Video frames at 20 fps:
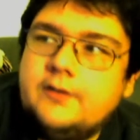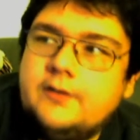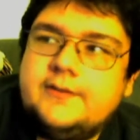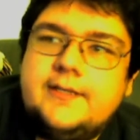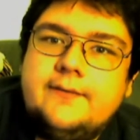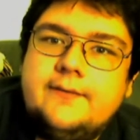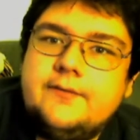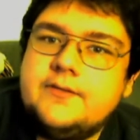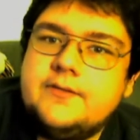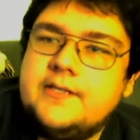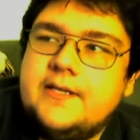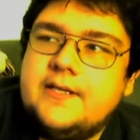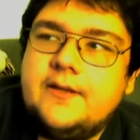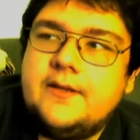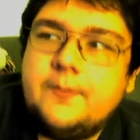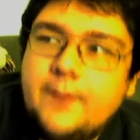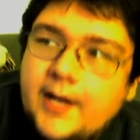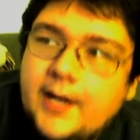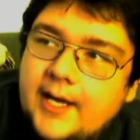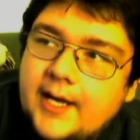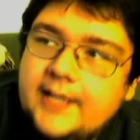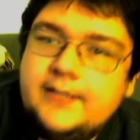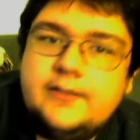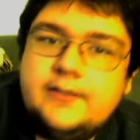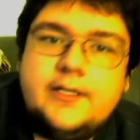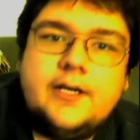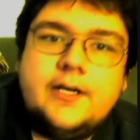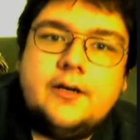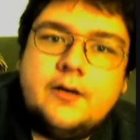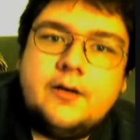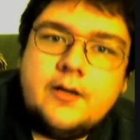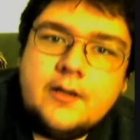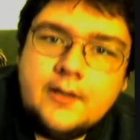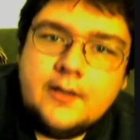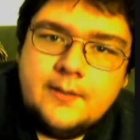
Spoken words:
see if there's anything behind there,